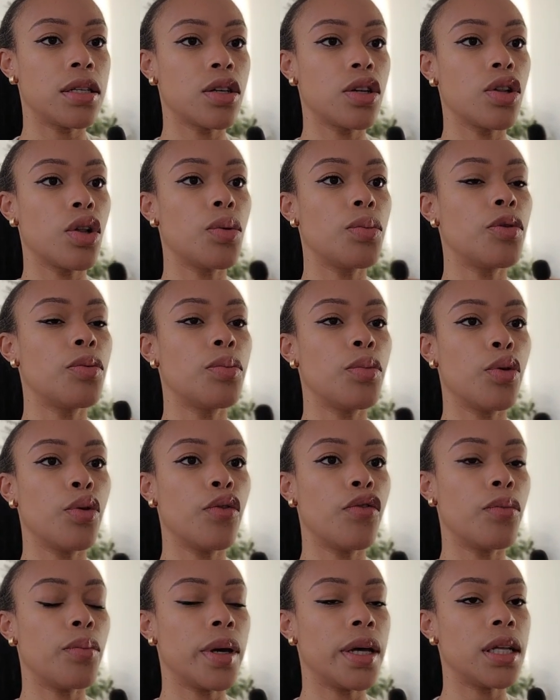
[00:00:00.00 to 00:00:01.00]
global
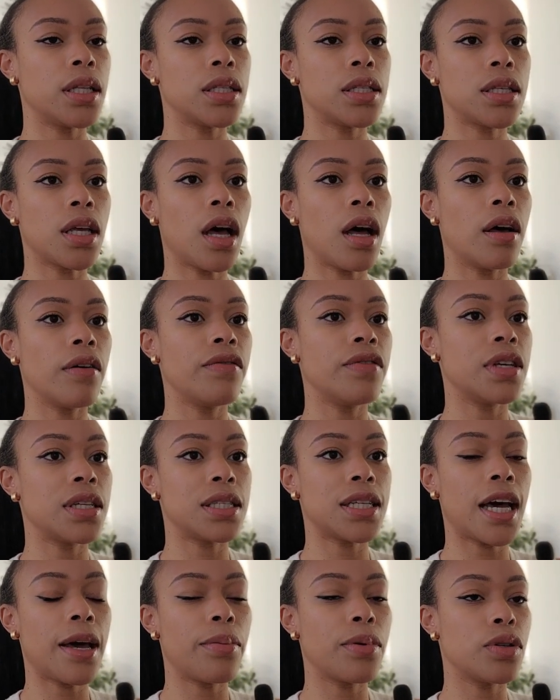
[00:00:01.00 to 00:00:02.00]
movements of this
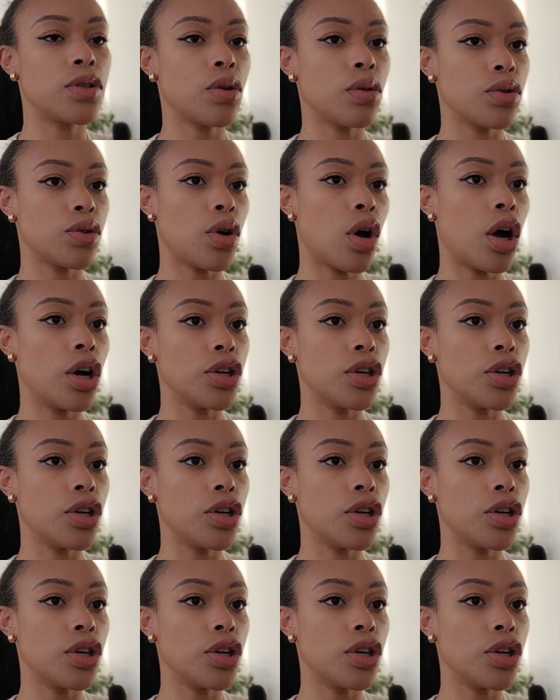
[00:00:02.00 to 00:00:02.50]
type of social